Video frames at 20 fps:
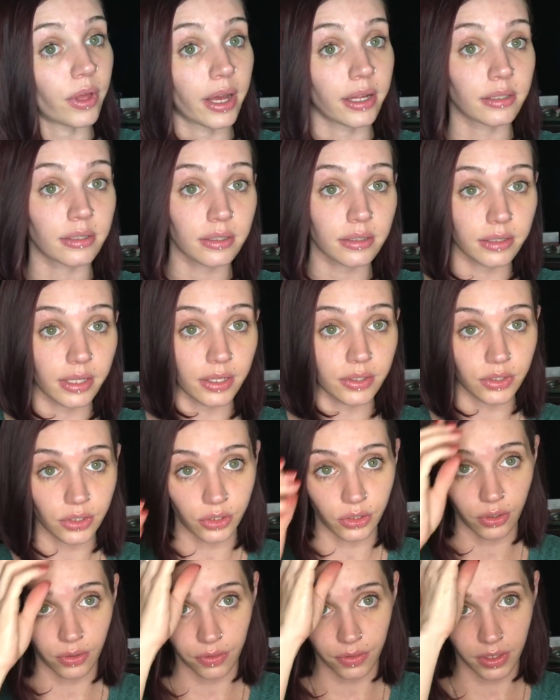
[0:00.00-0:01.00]
that's a
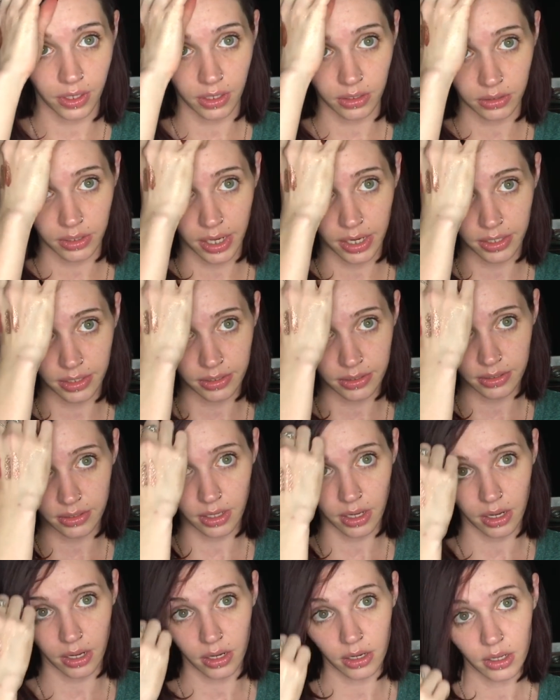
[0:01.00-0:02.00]
good thing.
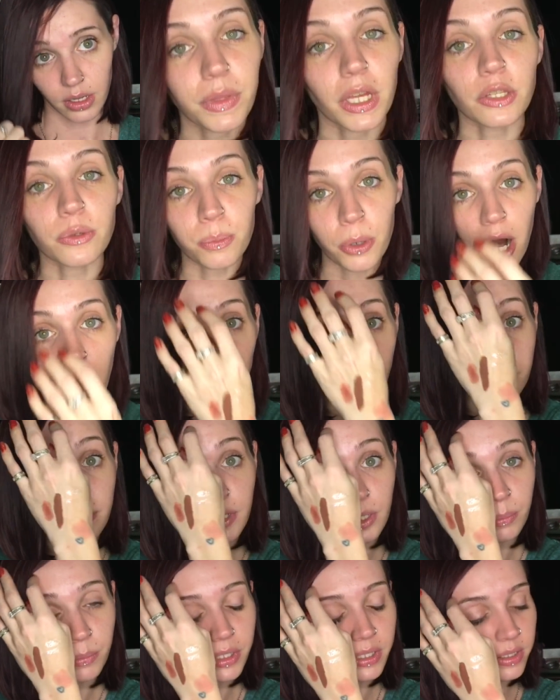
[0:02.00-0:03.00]
That's
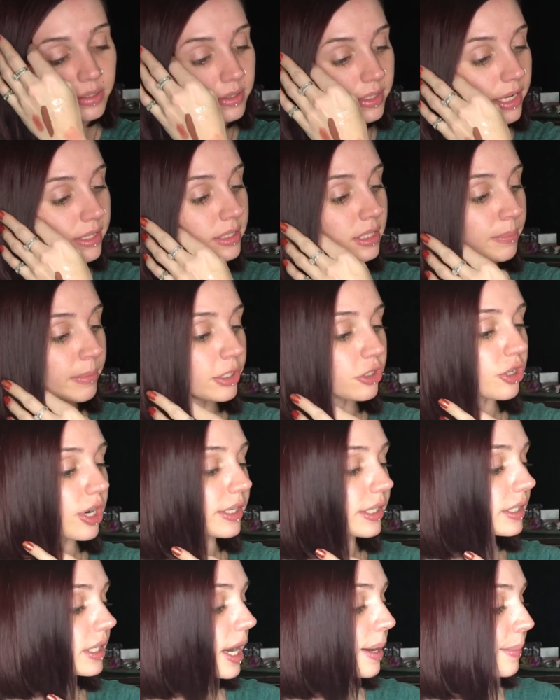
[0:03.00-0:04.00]
promising, because last time I
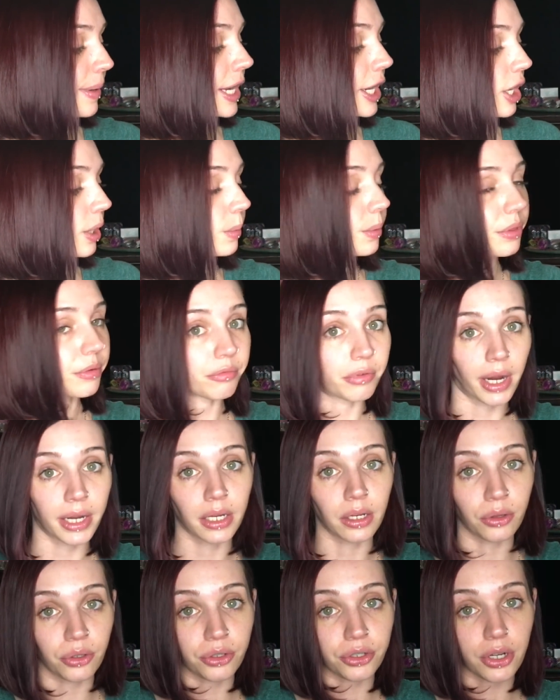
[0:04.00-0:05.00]
tried to dye my hair with
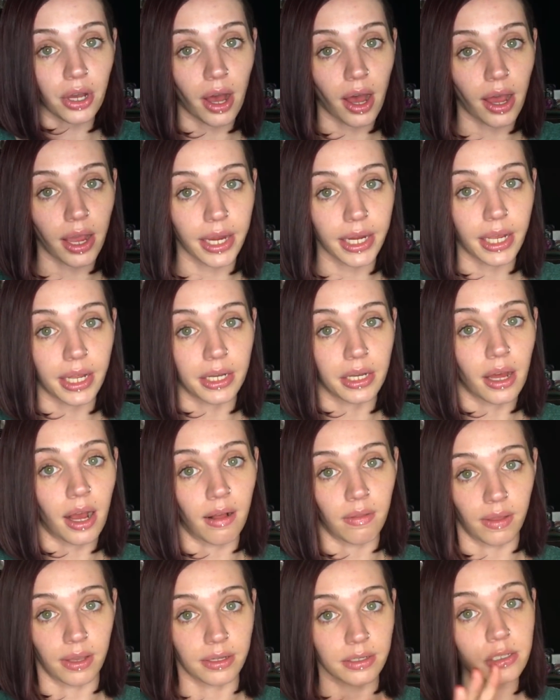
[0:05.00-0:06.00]
regular dye and
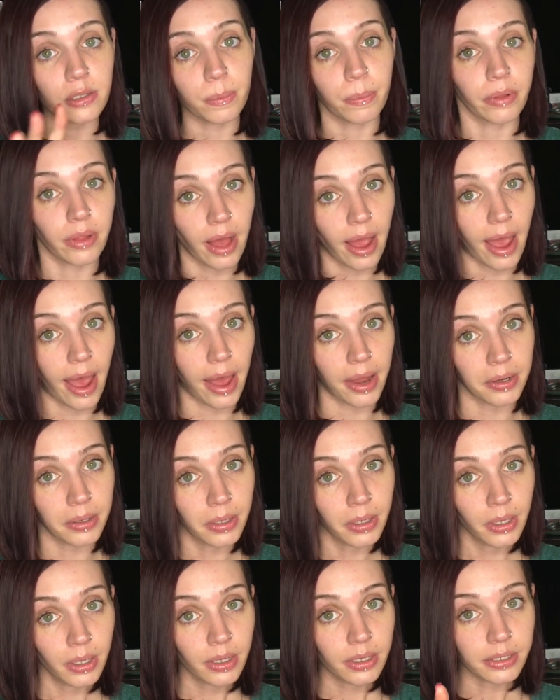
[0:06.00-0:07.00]
not like splat,
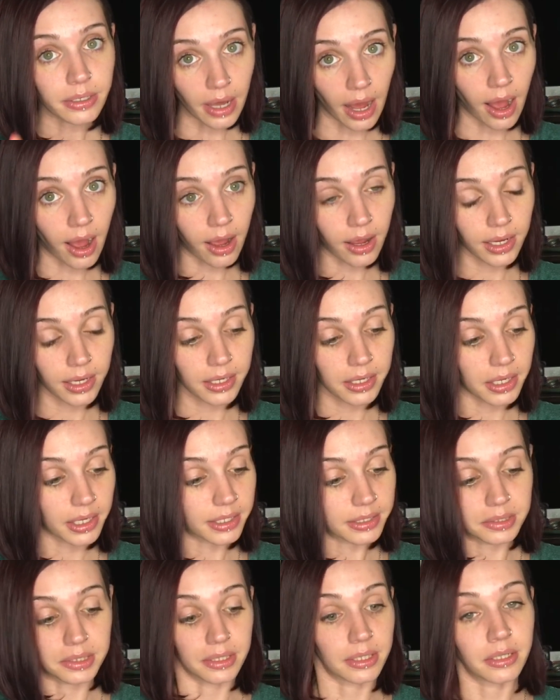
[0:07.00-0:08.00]
dye.
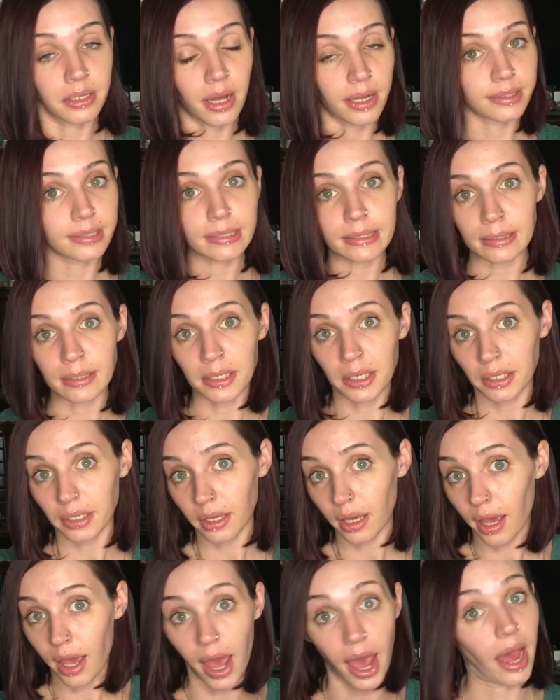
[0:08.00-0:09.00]
It did not
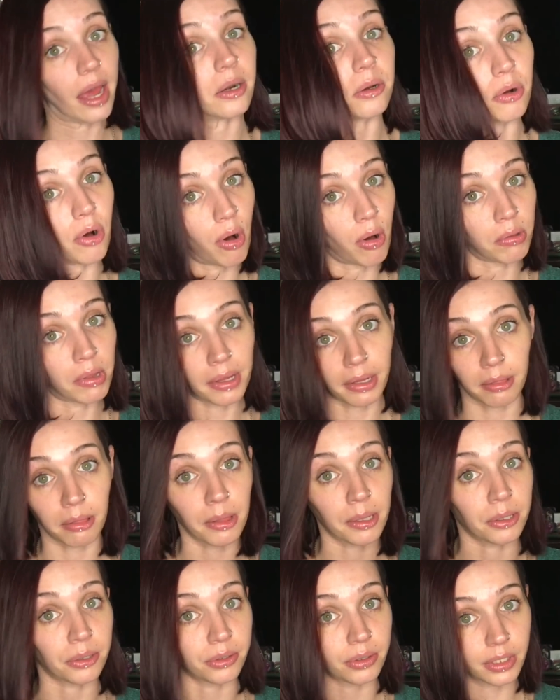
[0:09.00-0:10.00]
stick at all. Like
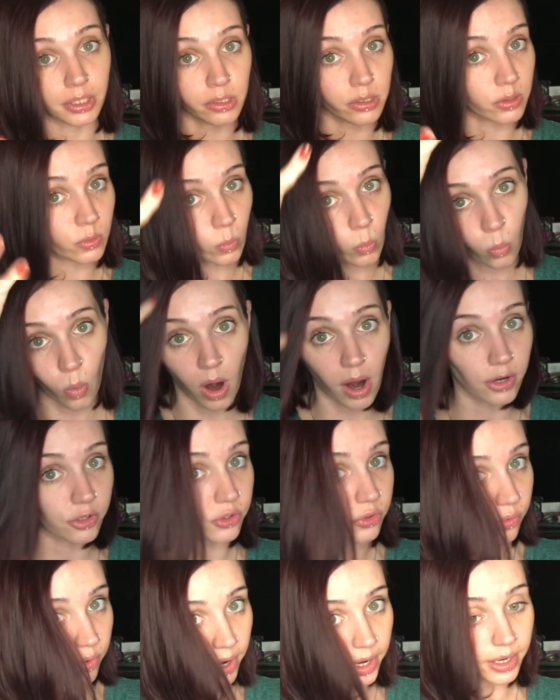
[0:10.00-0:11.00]
literally just
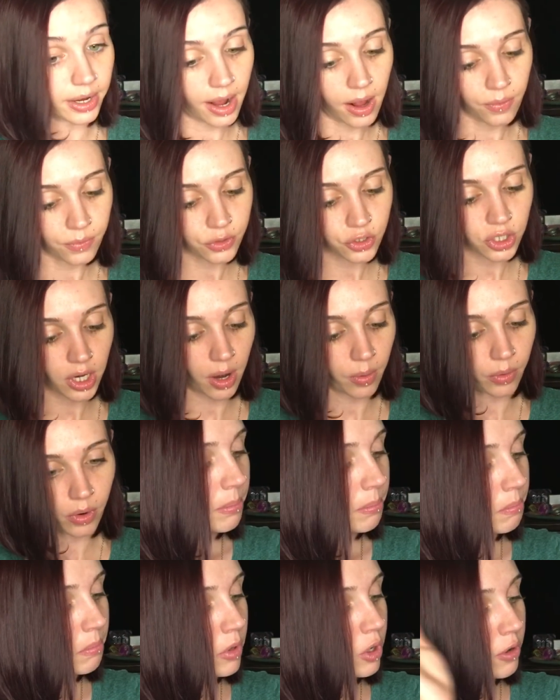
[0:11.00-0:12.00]
washed right out in the shower.
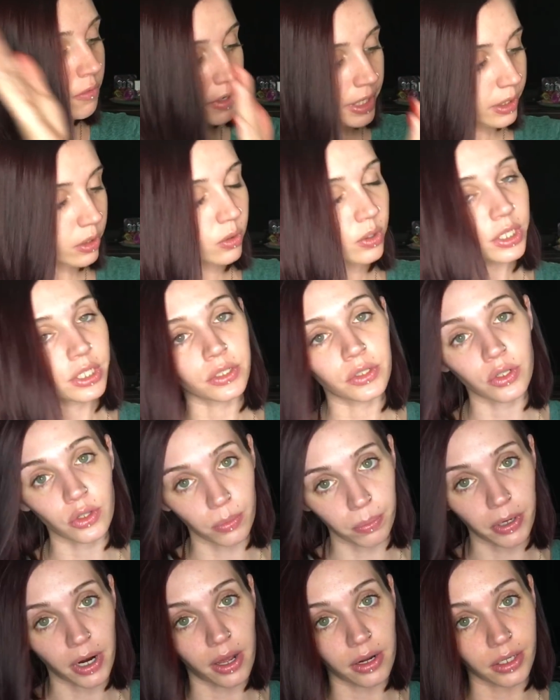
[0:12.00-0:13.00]
Moving on to the
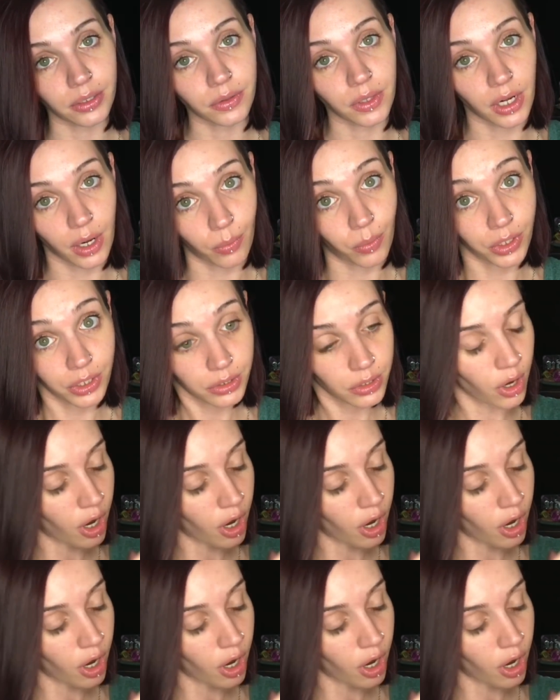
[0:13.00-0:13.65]
product that I want to